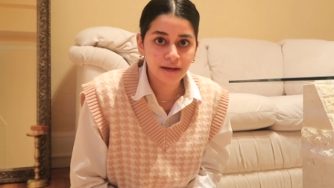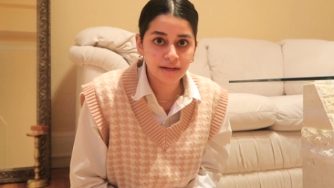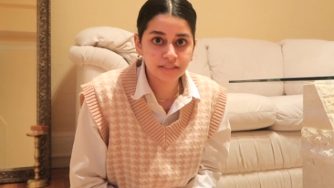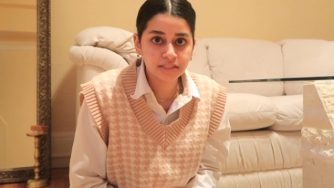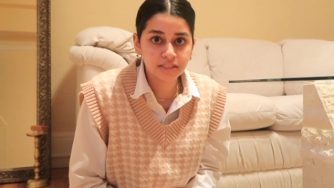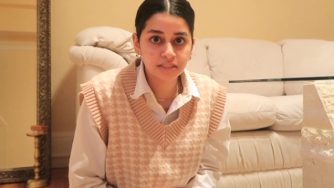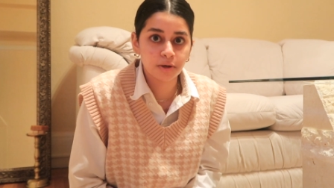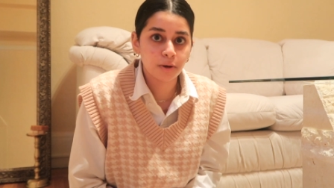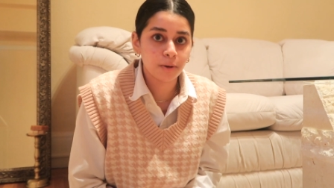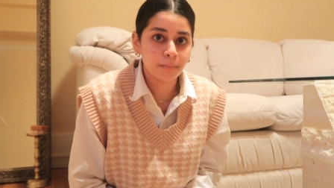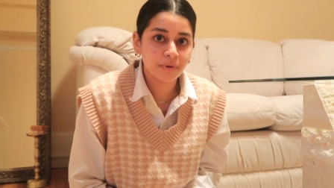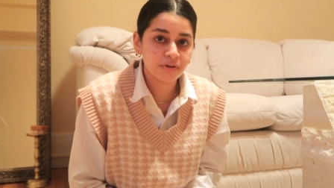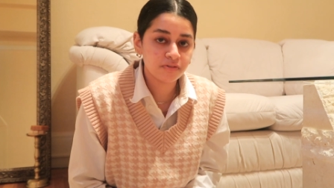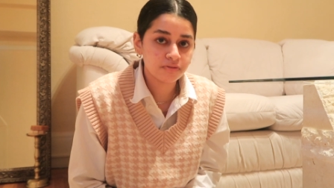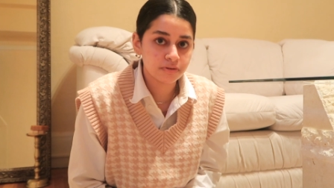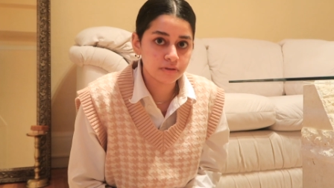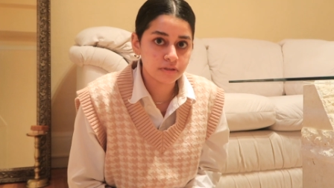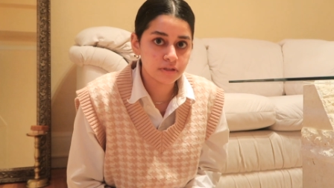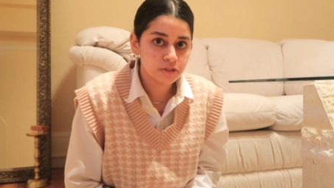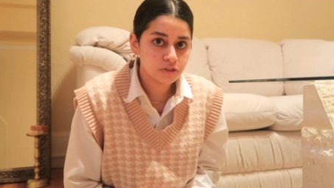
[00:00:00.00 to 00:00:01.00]
I sit on my
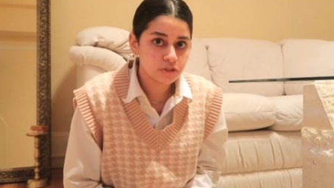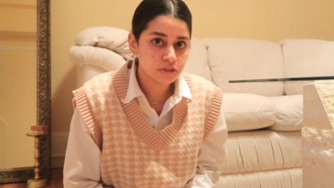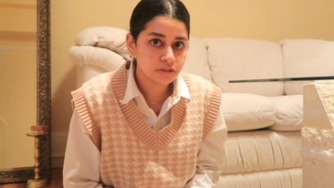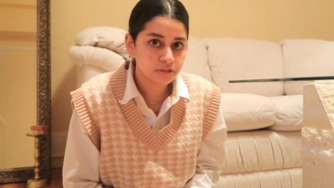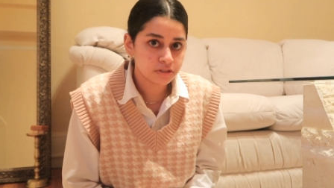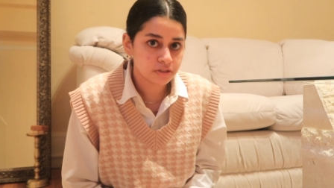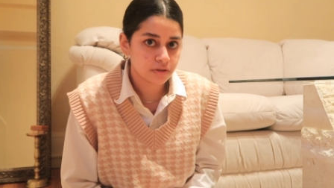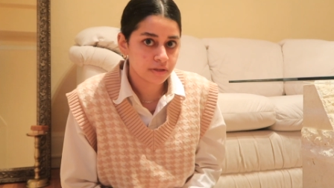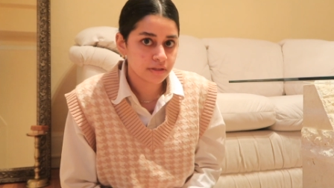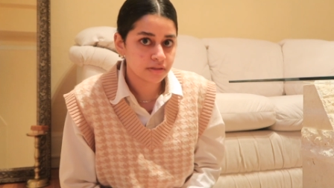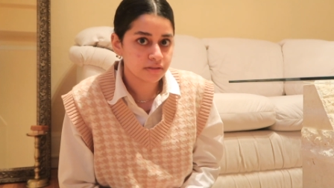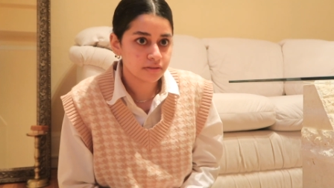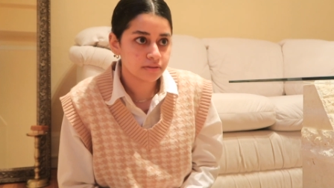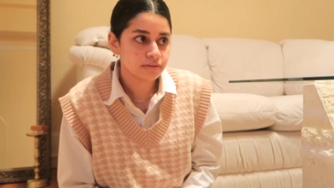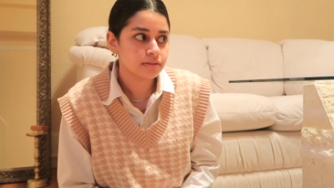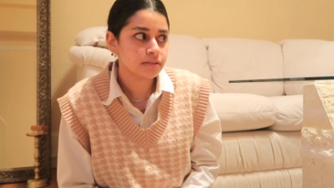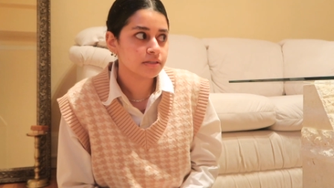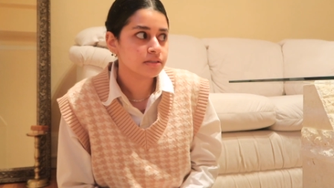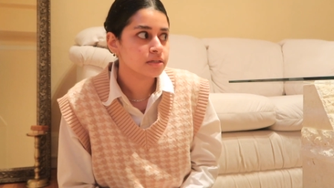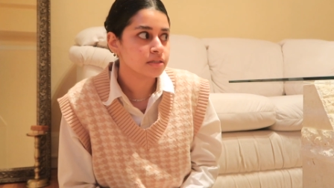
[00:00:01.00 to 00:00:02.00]
furniture so I
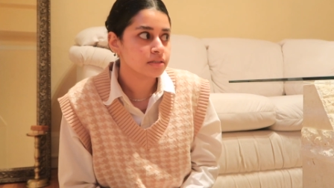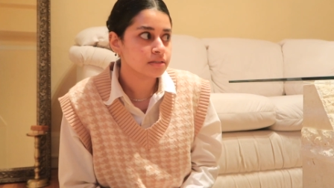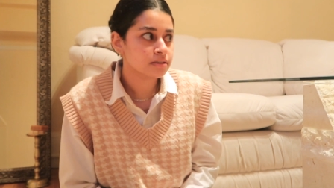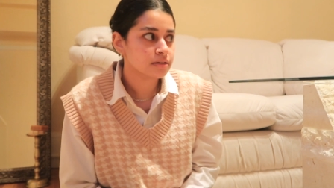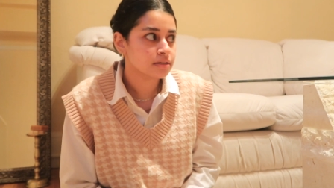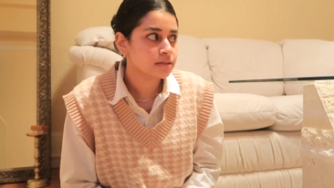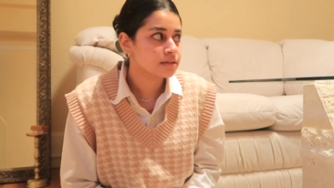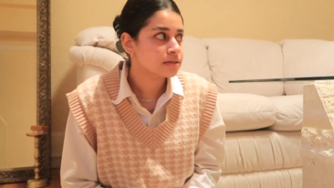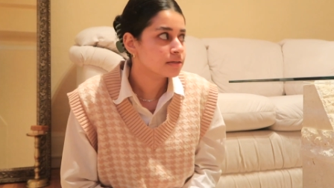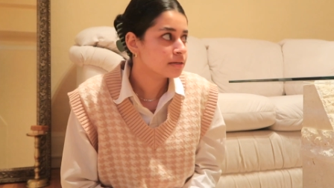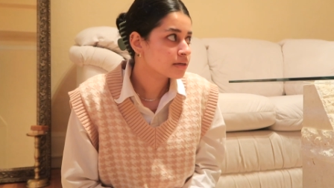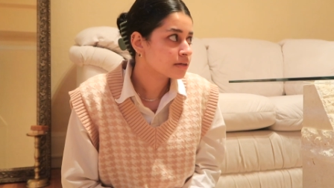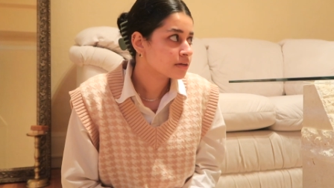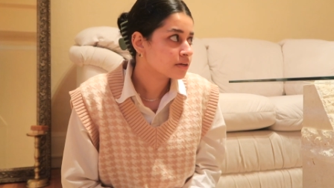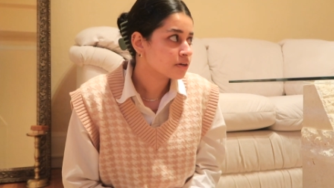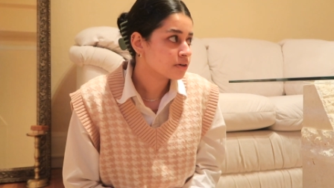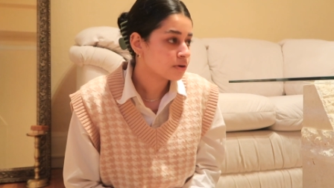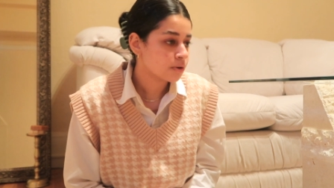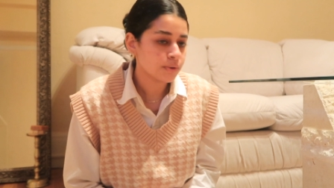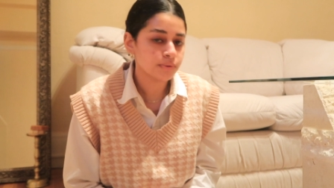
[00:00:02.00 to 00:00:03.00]
literally like
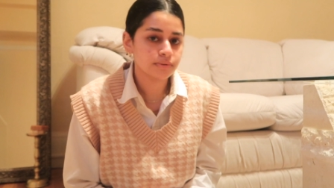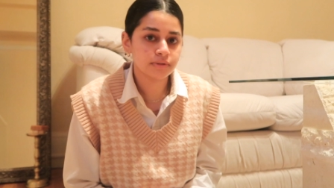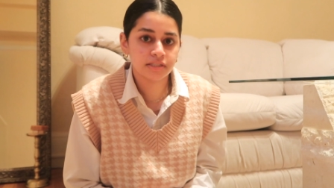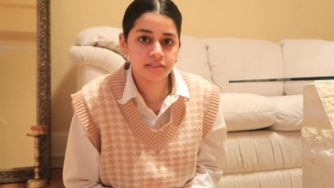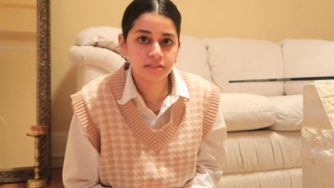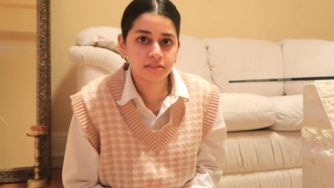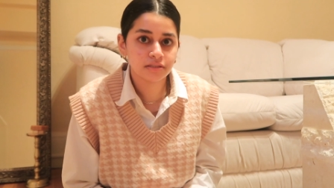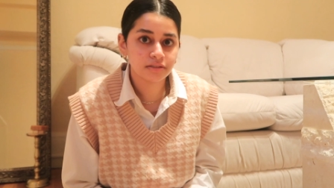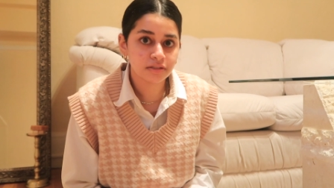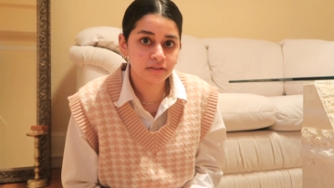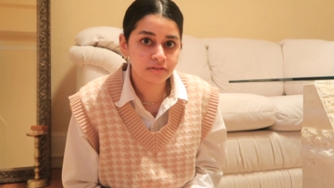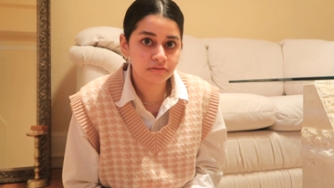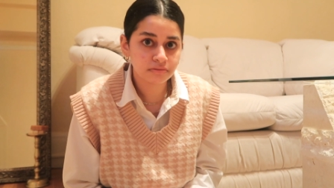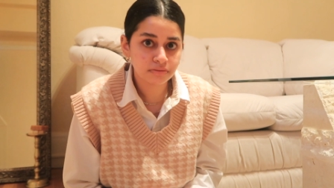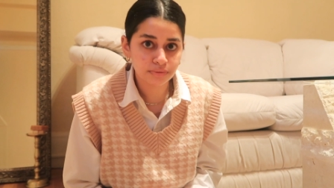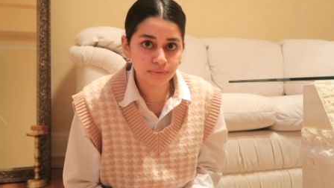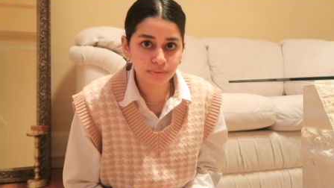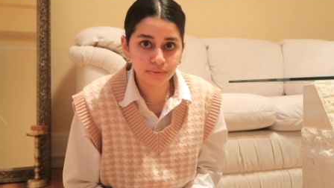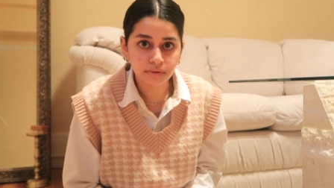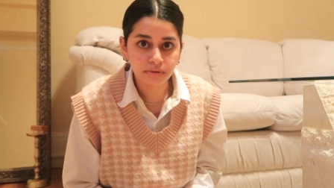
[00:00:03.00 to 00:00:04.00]
only sit on the
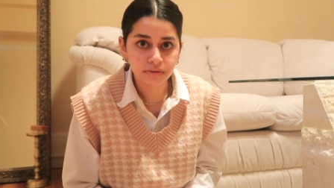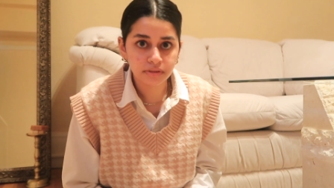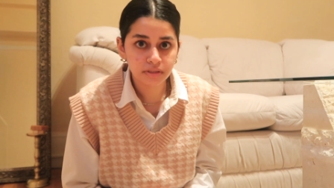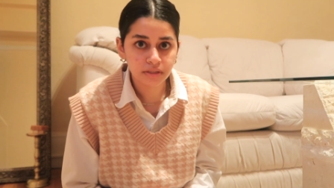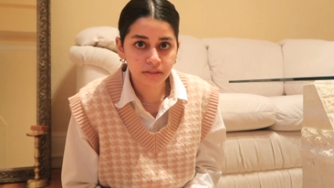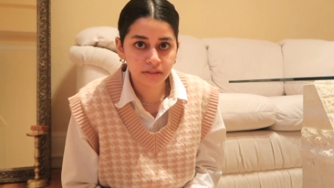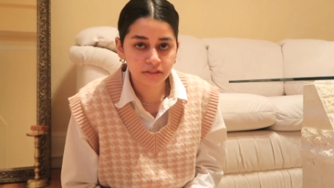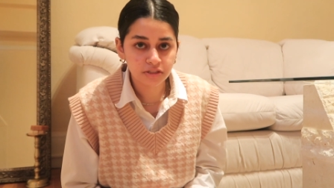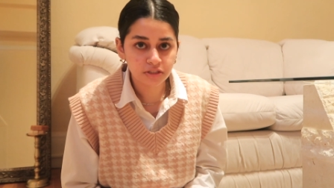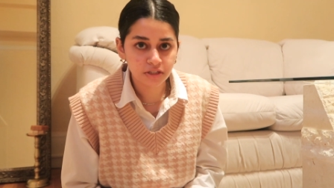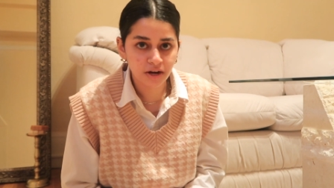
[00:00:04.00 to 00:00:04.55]
floor until I